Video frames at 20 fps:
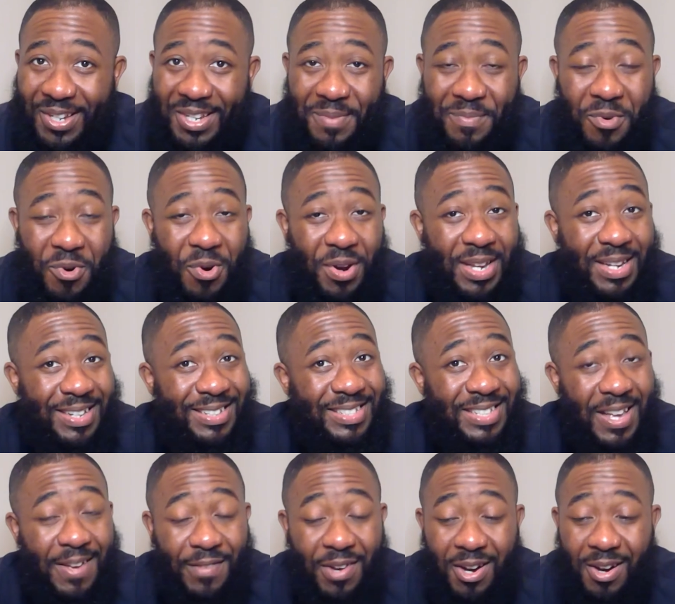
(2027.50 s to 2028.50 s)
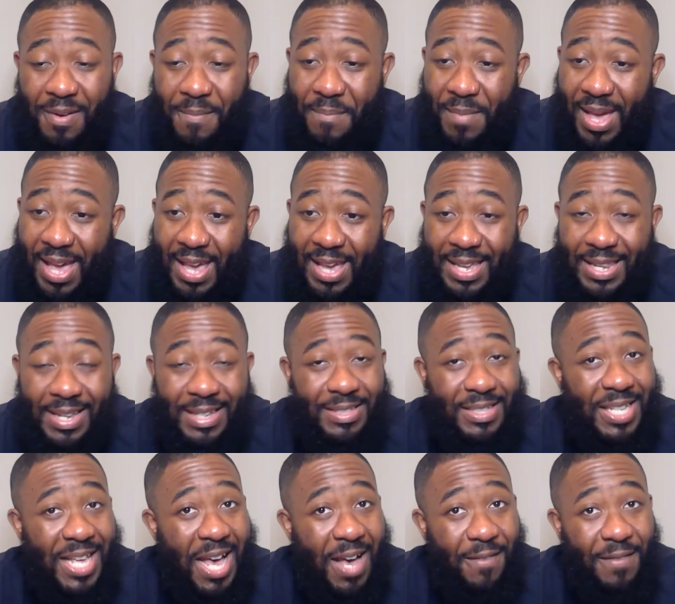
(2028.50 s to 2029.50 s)
anymore. He doesn't have Aunt May. He
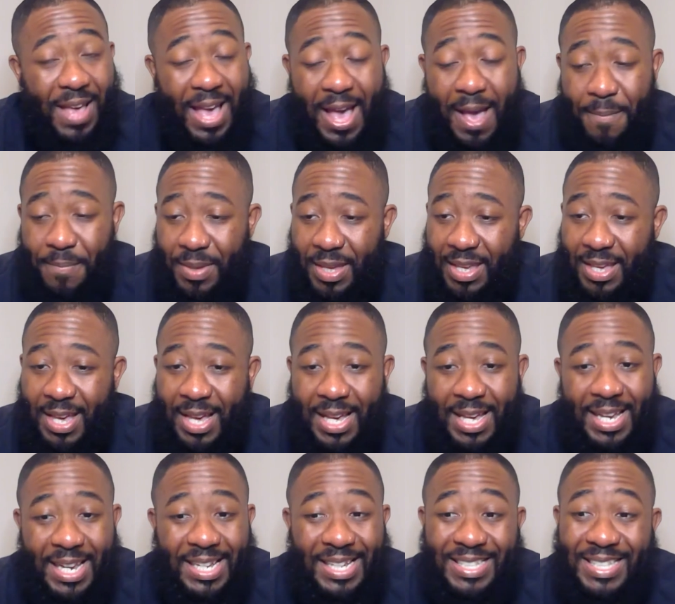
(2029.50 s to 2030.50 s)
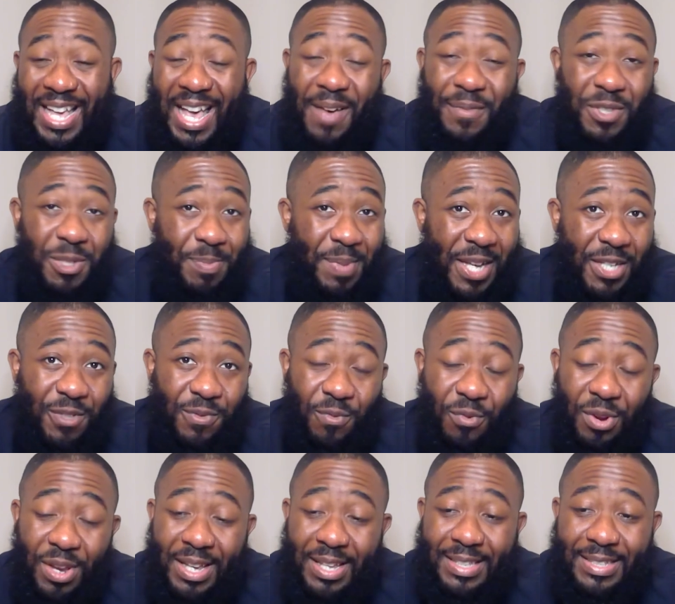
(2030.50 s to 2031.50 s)
doesn't have Happy. He doesn't have his best
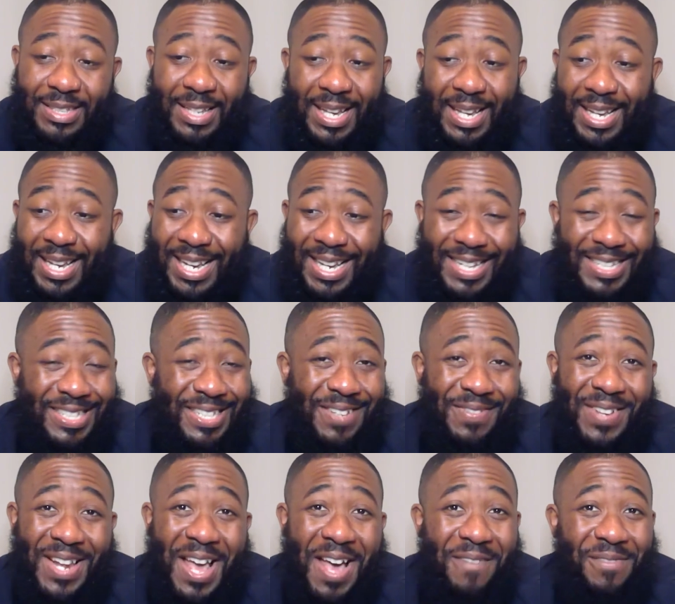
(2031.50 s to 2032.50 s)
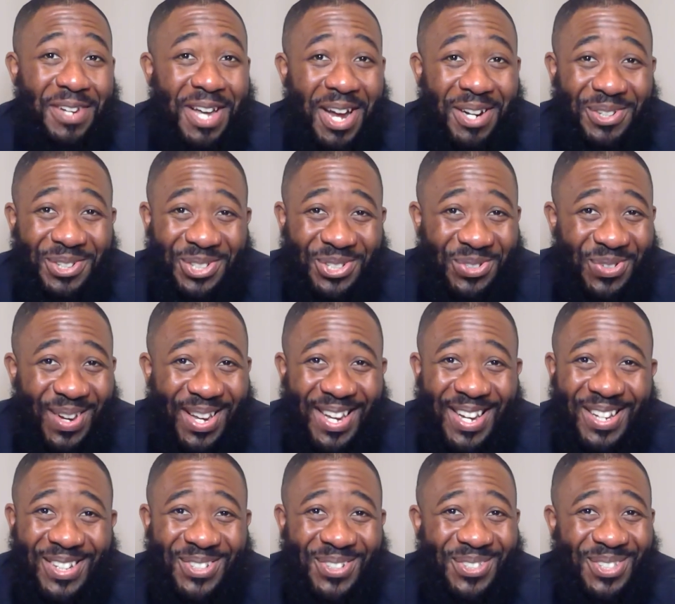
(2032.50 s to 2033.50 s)
friends. He doesn't even have Doctor
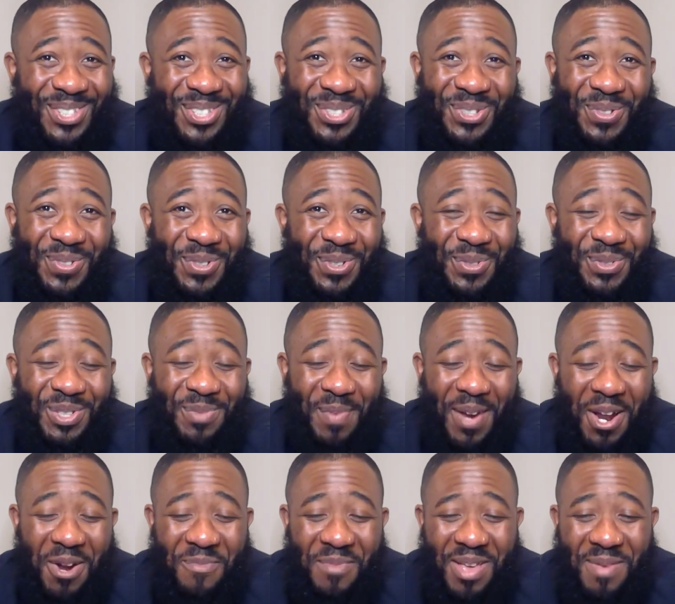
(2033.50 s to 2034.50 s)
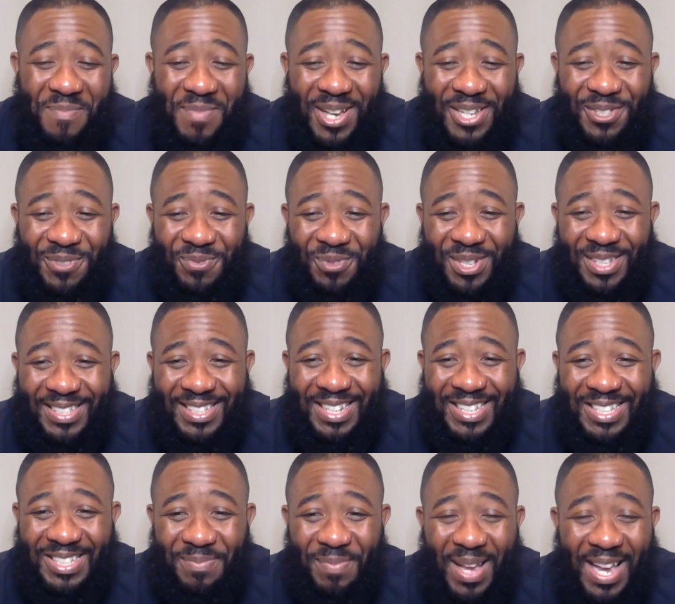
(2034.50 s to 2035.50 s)
Strange or the two new Spider-Man best friends that
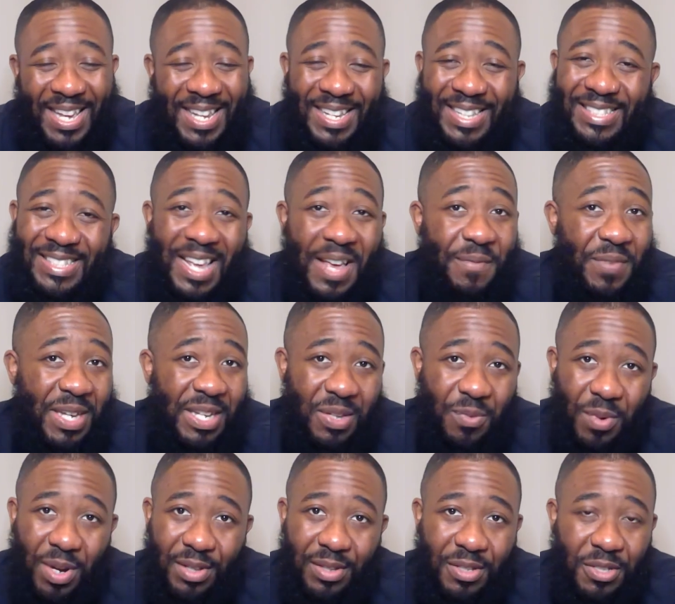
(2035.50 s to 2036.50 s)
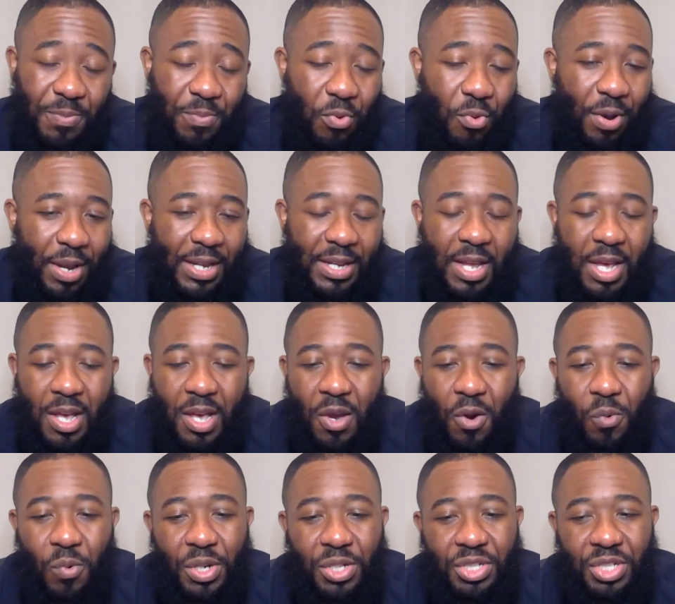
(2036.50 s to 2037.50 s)
he's made. He doesn't have anyone at this point,
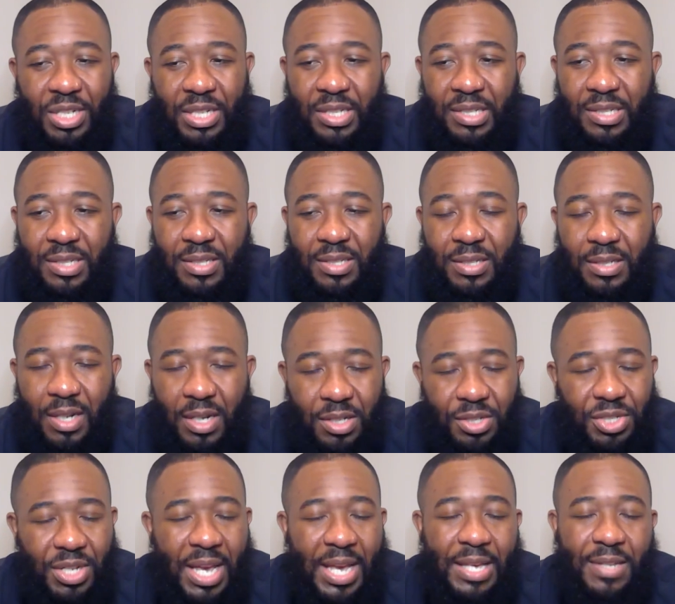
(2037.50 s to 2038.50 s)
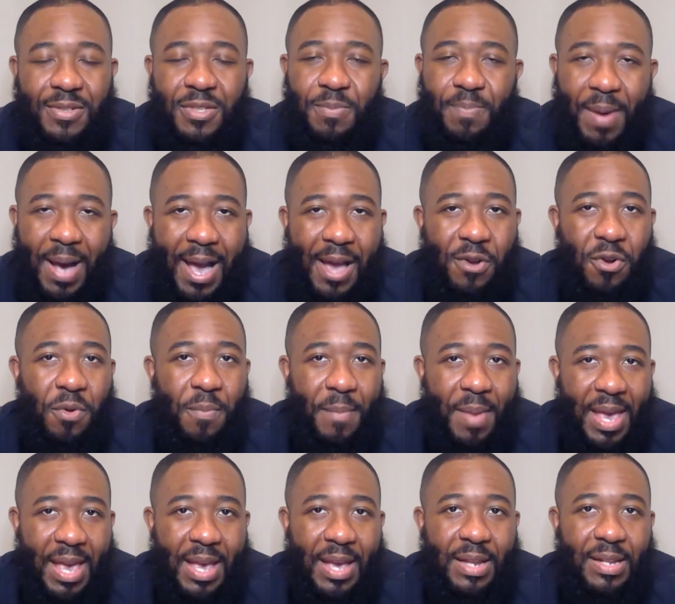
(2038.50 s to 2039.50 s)
which is such a
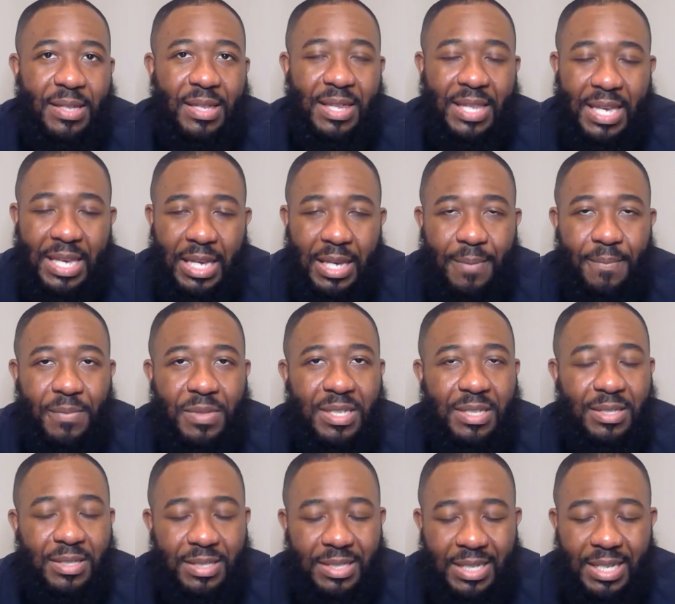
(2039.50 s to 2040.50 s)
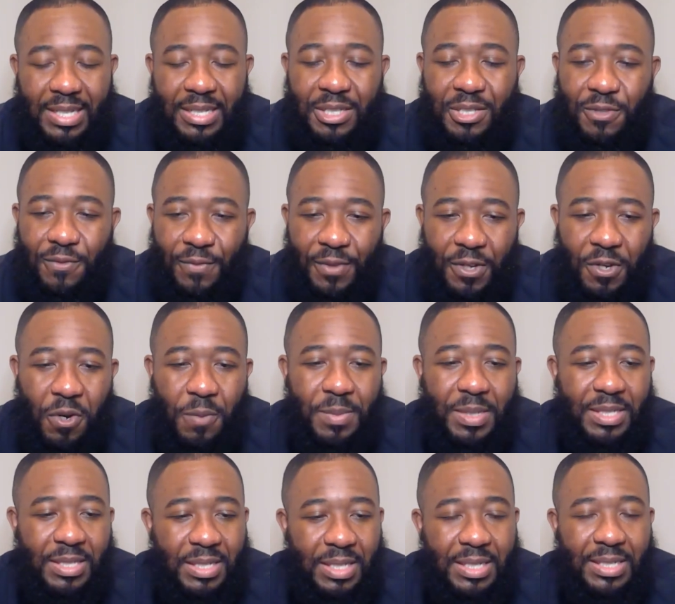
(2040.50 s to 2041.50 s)
Spider-Man theme to see in this film,
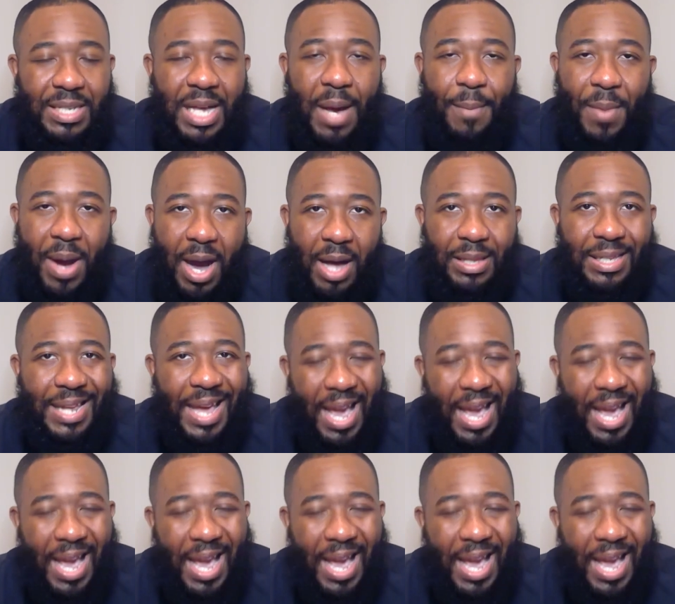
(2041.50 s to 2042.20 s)
to see Tom Holland